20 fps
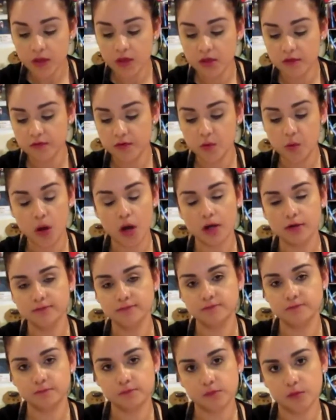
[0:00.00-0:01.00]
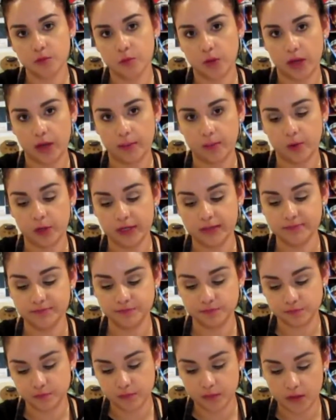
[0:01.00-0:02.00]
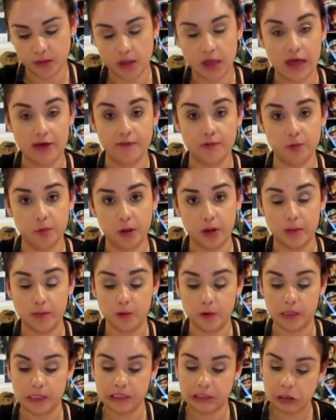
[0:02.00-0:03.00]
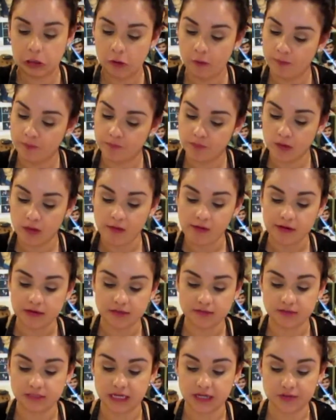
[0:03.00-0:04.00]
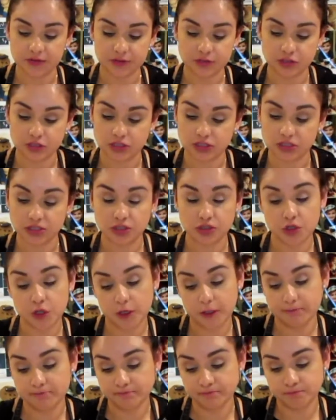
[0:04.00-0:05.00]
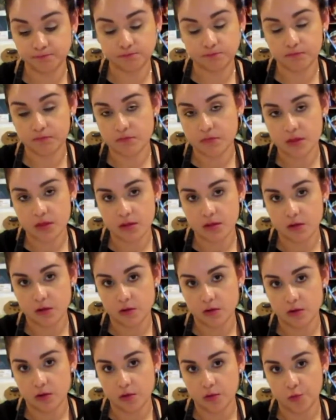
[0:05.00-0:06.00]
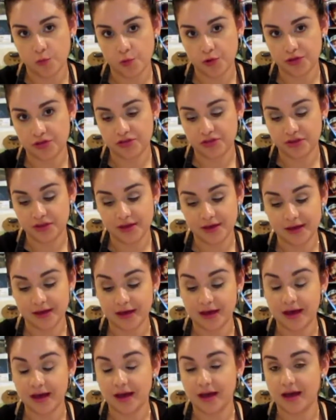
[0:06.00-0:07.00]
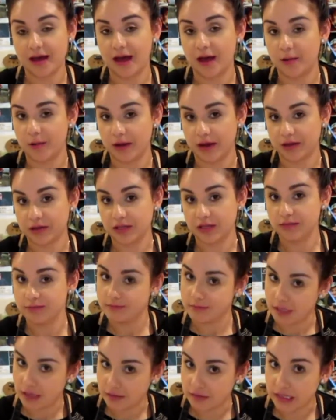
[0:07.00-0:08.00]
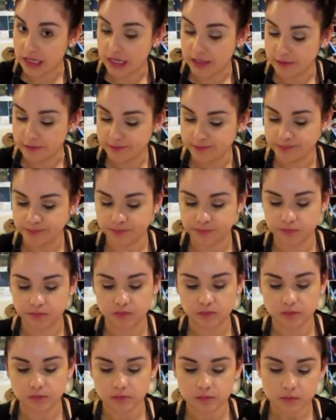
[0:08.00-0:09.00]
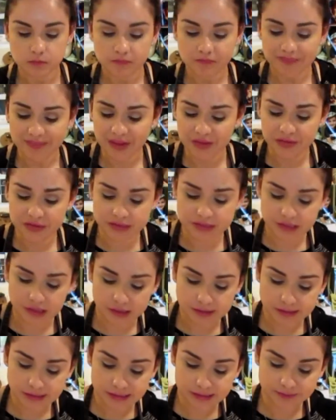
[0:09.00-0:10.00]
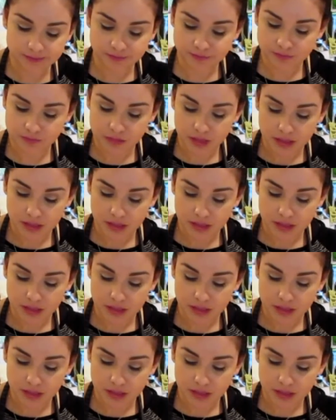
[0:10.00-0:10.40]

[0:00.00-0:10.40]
If you want guacamole, have a guacamole. If not, they're just as good with the avocado, and the salsa.